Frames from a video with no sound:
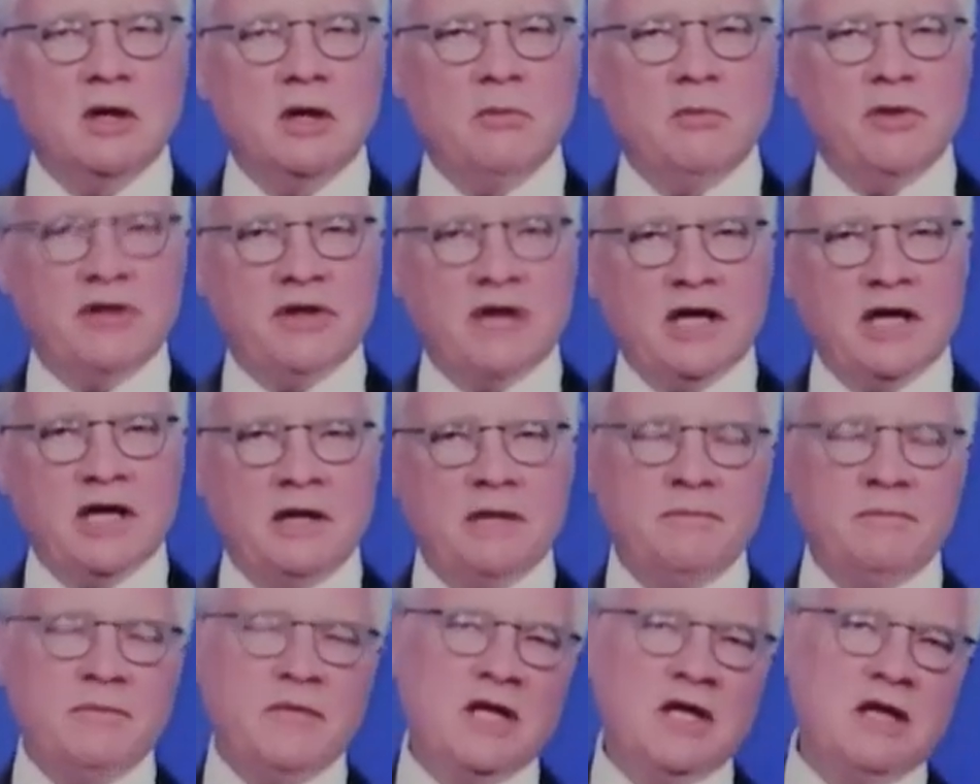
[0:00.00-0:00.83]
But
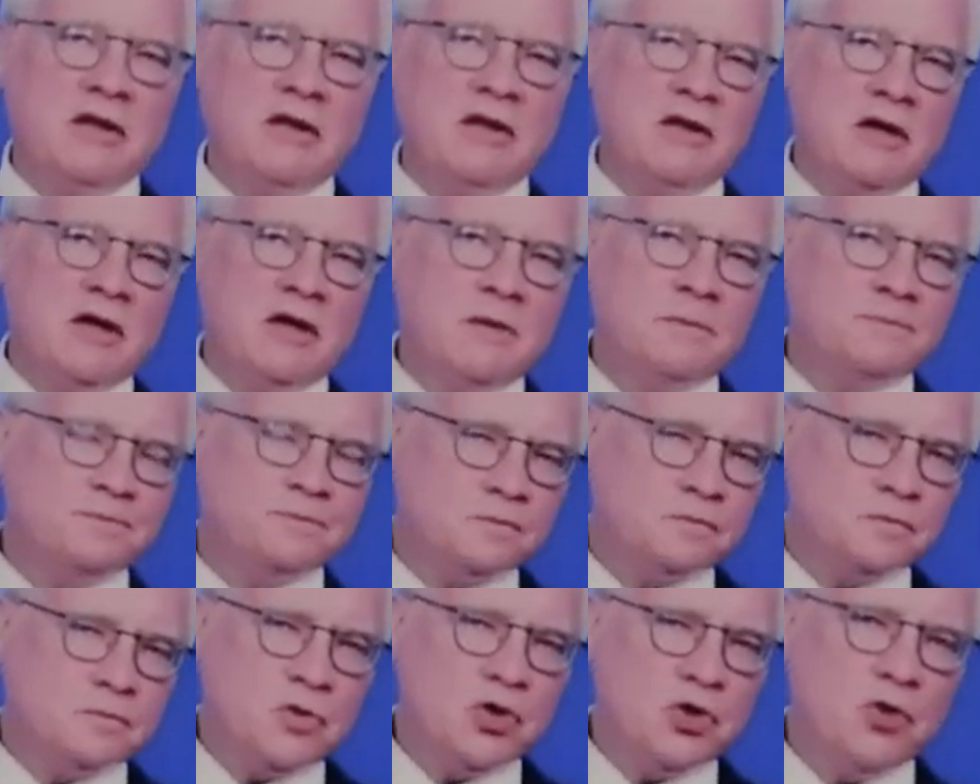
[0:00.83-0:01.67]
then in the
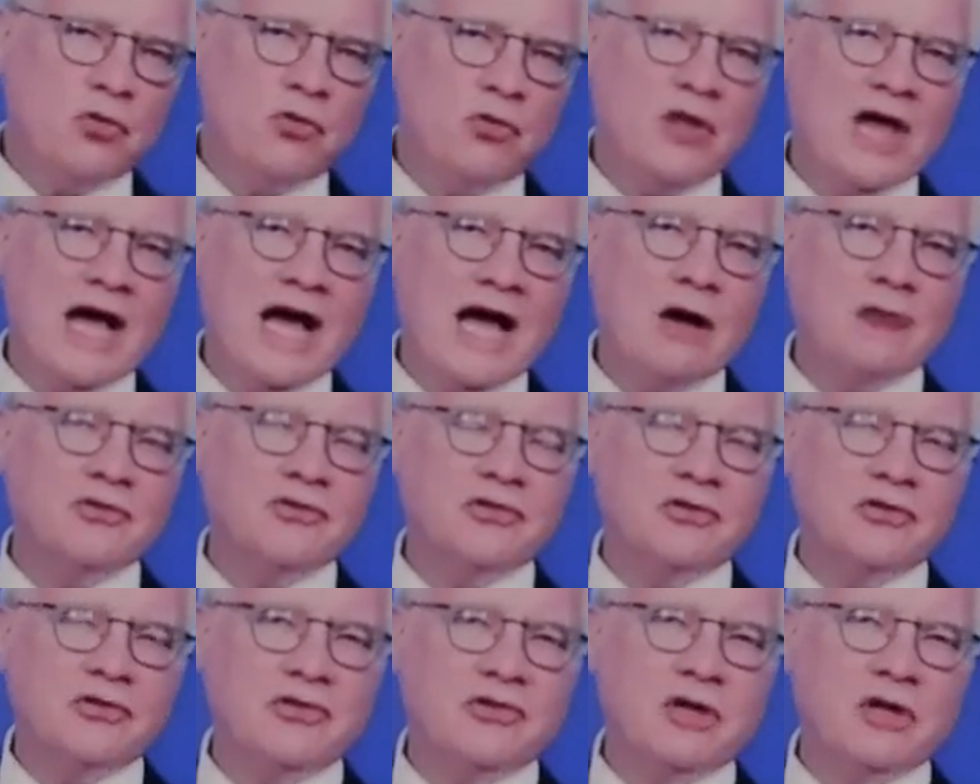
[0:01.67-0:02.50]

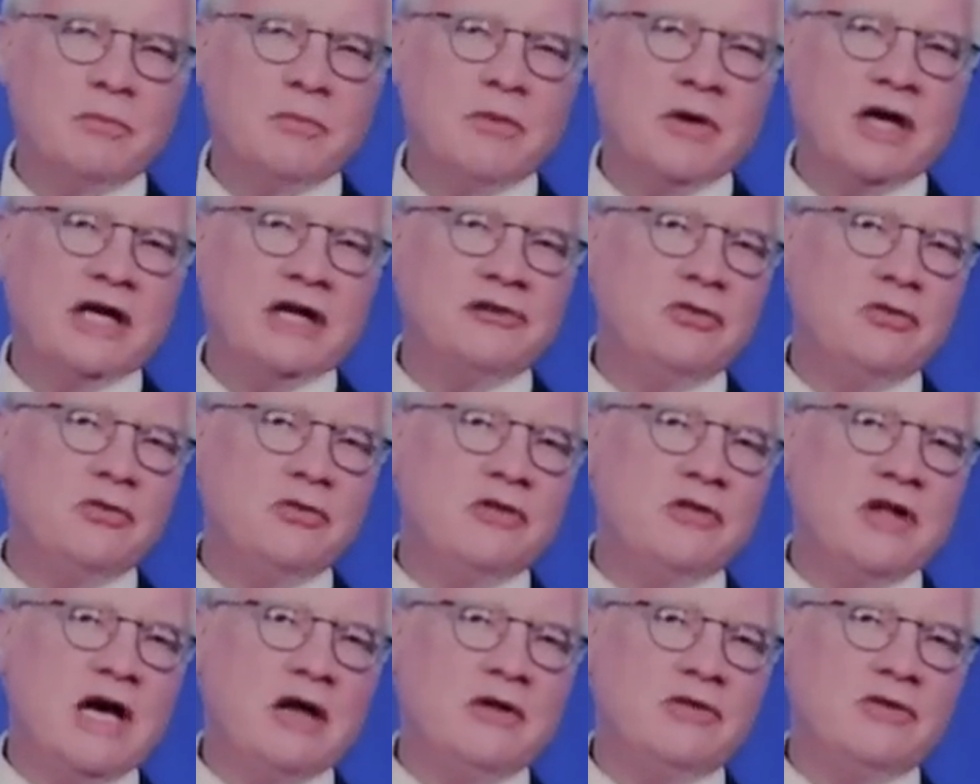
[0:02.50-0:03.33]
2000s and by
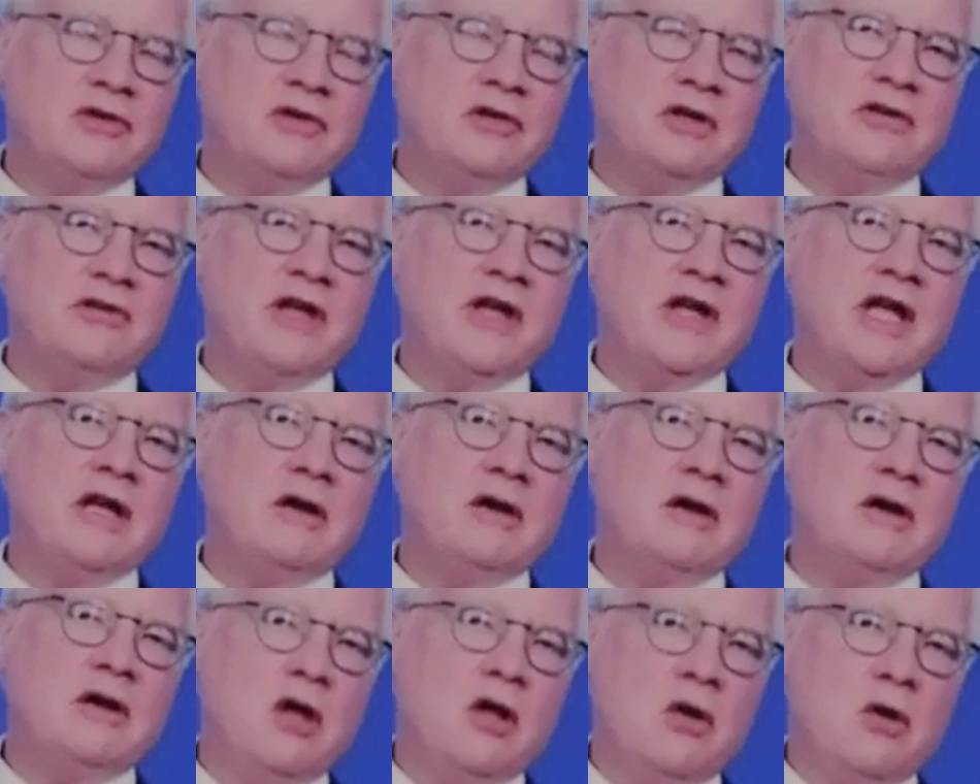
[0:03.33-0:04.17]

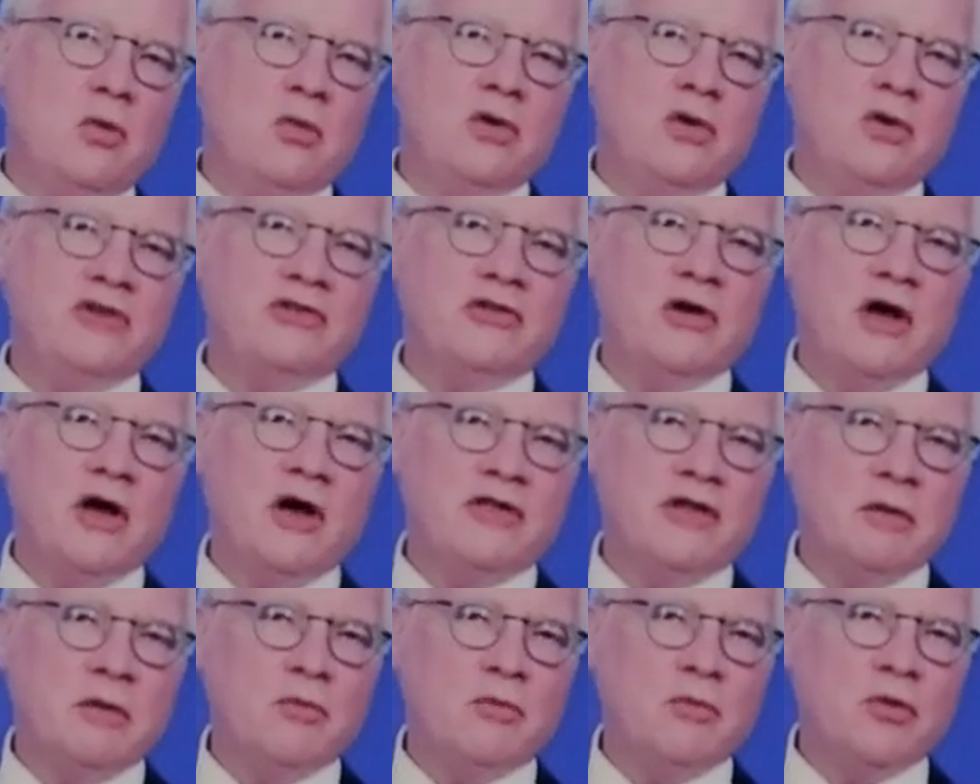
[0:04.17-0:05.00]
2010, we
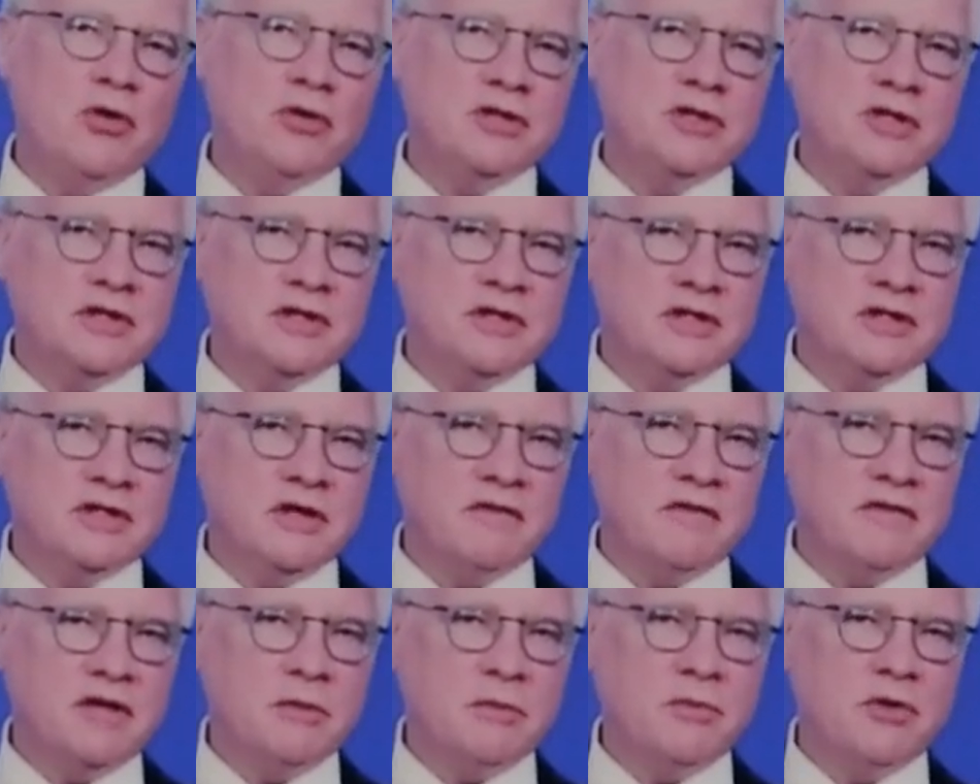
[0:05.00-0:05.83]
saw the emergence
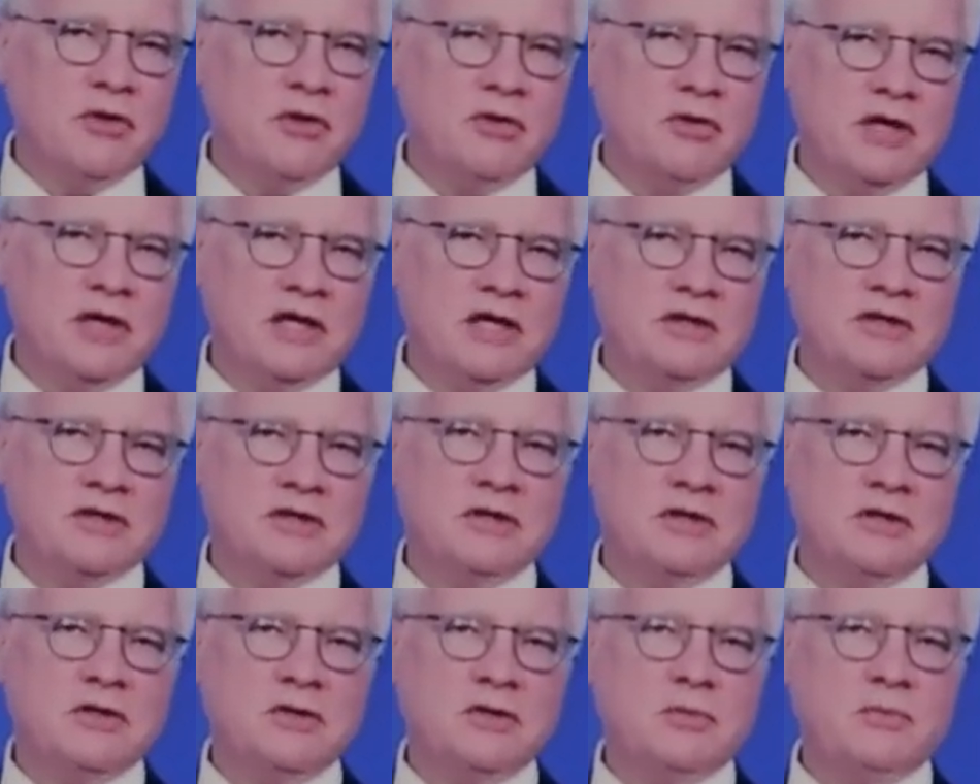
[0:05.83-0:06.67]
of the ability
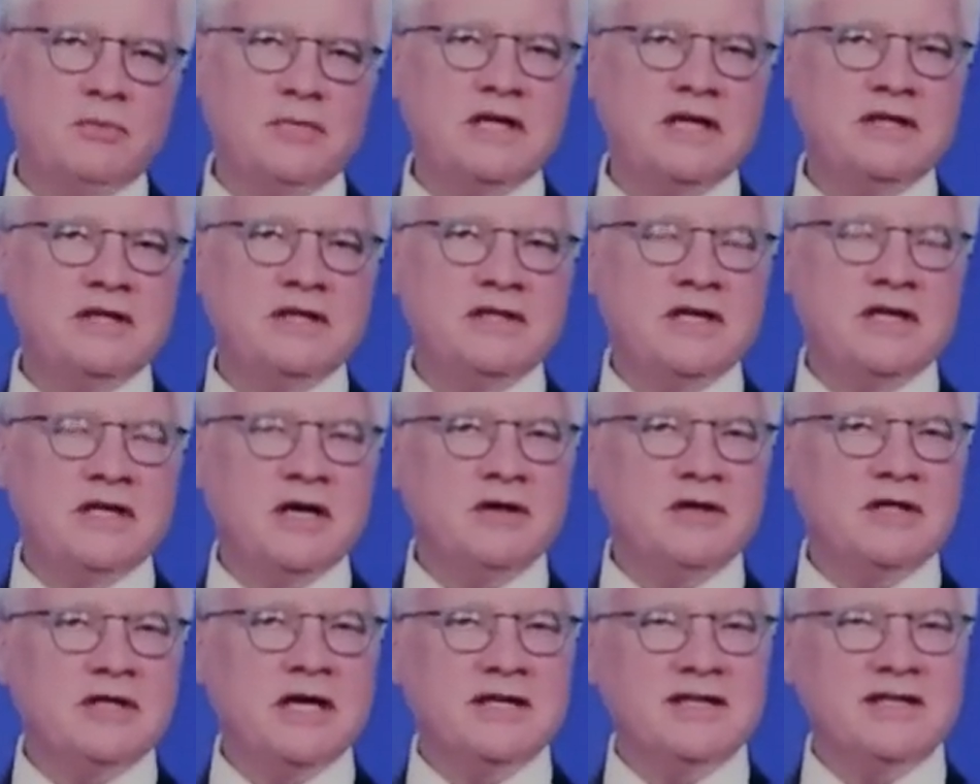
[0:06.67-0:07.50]
to do
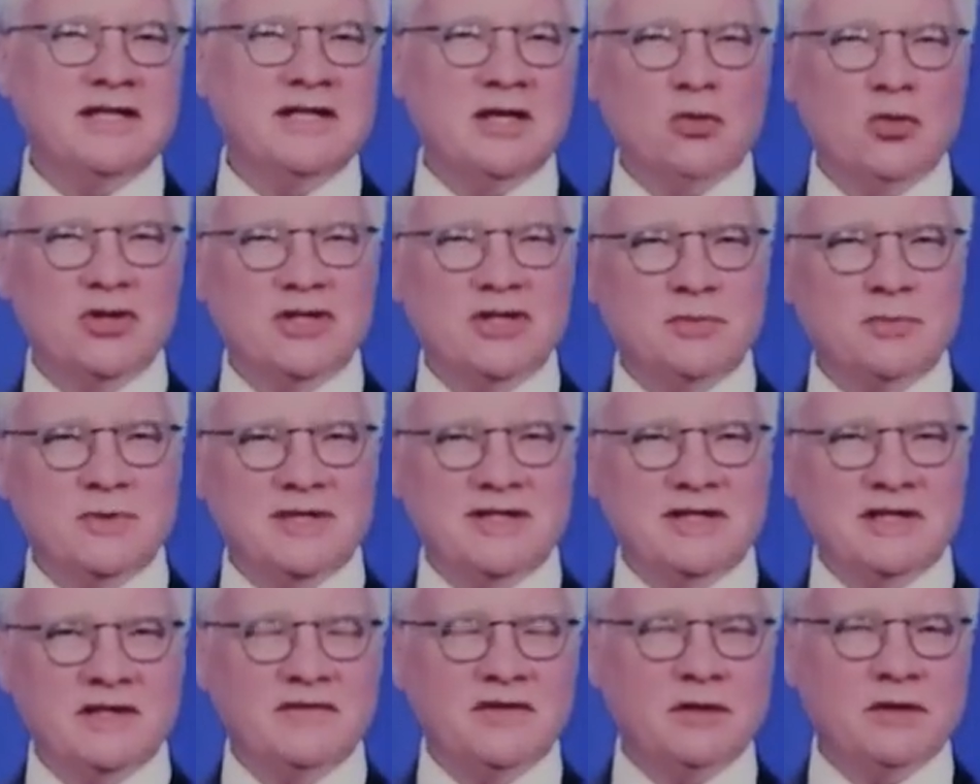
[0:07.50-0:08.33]
PCR testing with
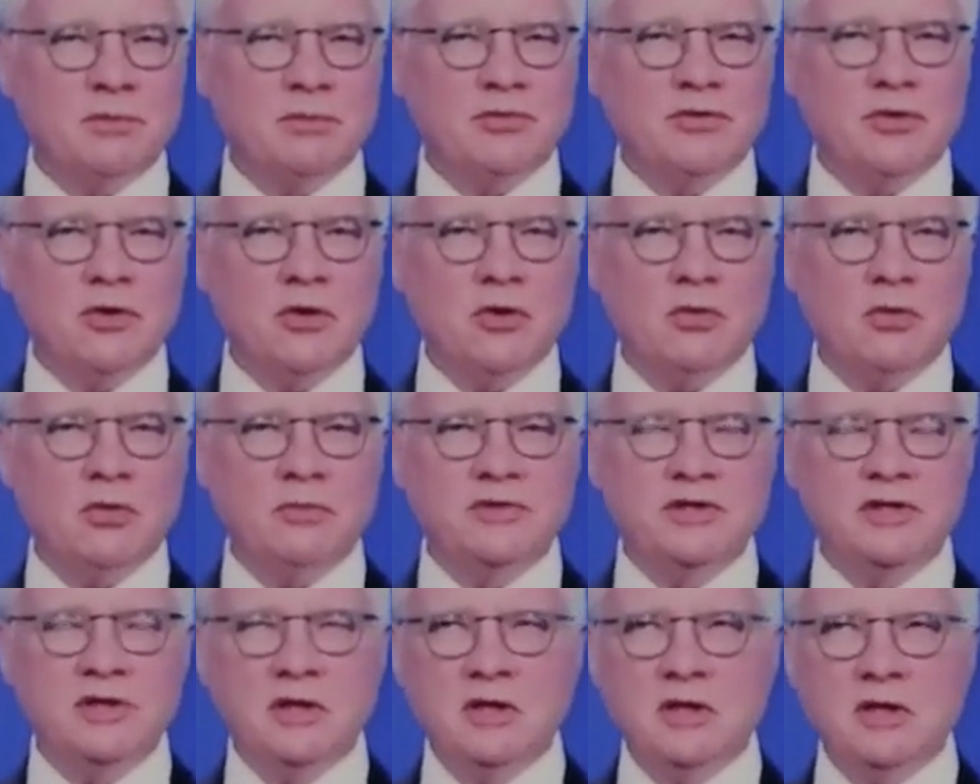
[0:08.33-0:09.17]
specific
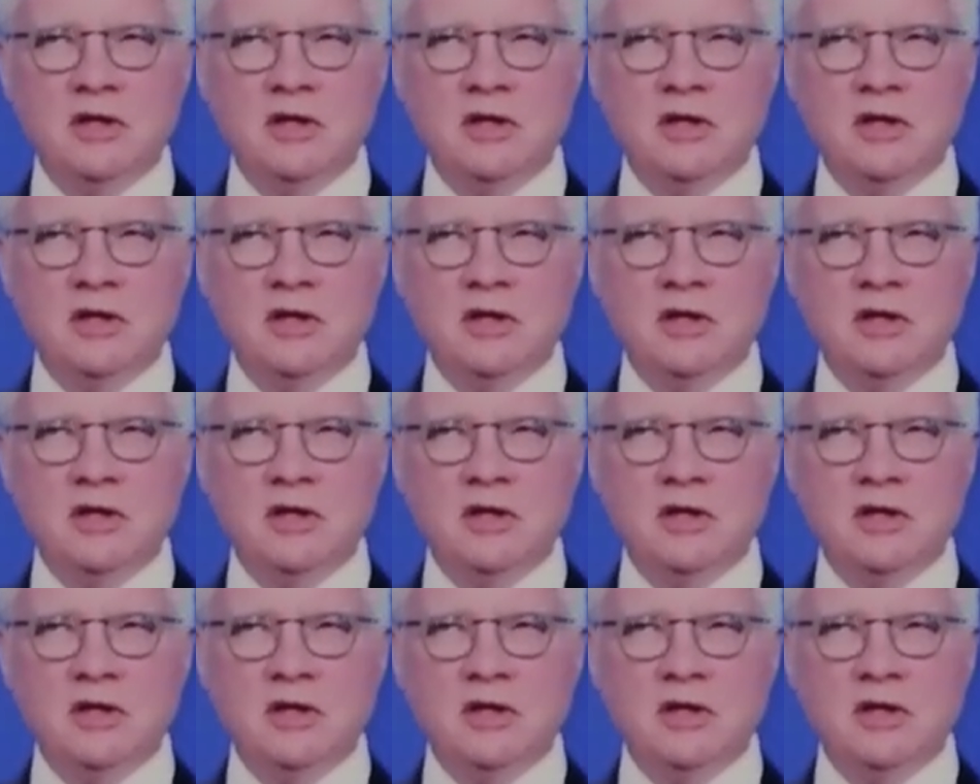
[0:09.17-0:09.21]
probes,